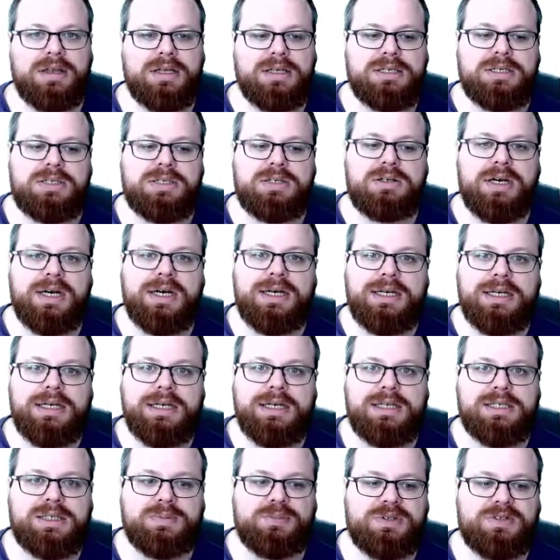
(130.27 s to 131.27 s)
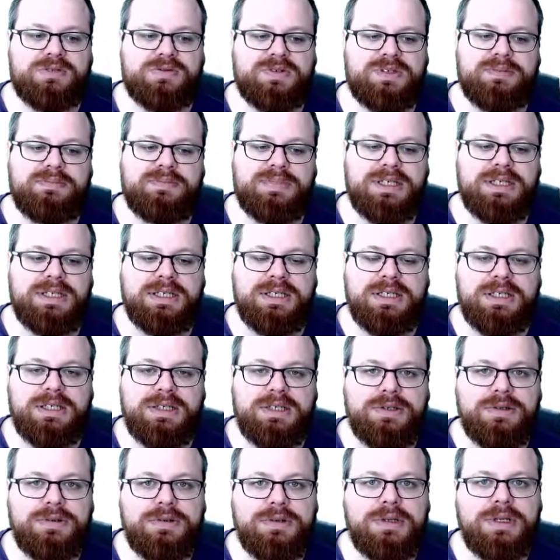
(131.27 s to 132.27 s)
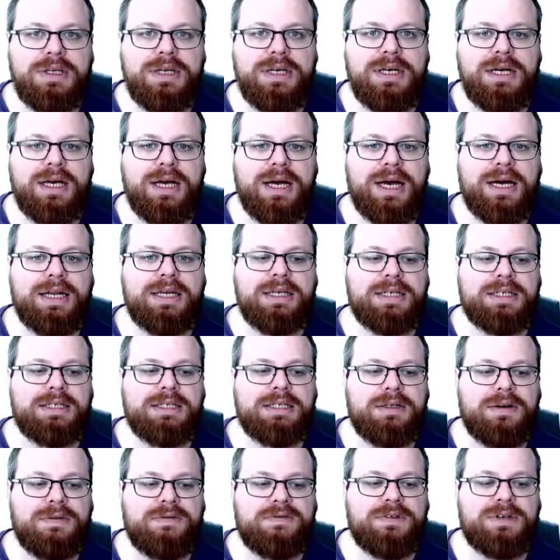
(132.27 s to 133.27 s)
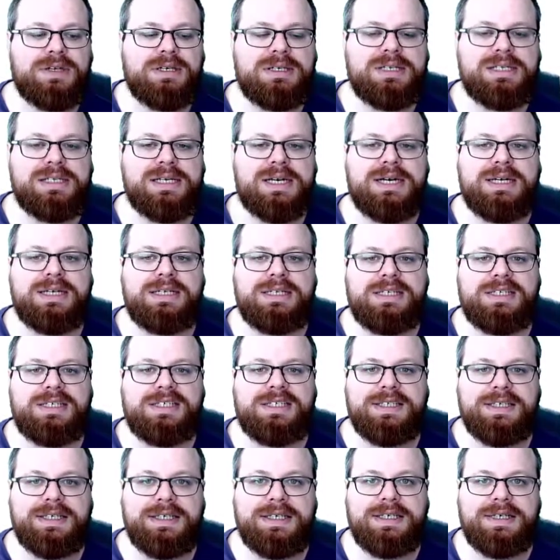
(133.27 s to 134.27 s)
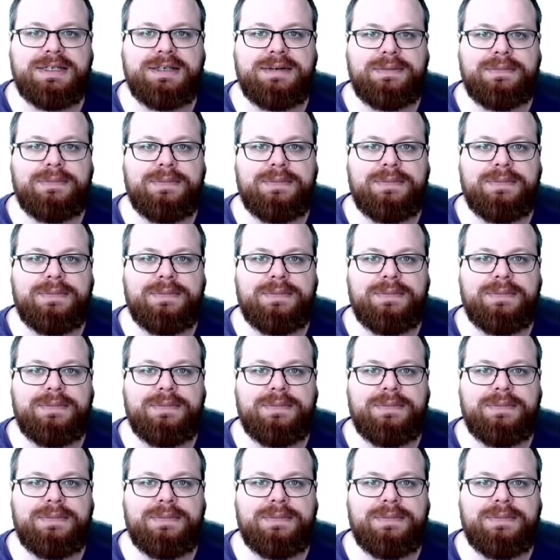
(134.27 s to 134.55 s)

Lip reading: And this triangle is between PQ and a different side T.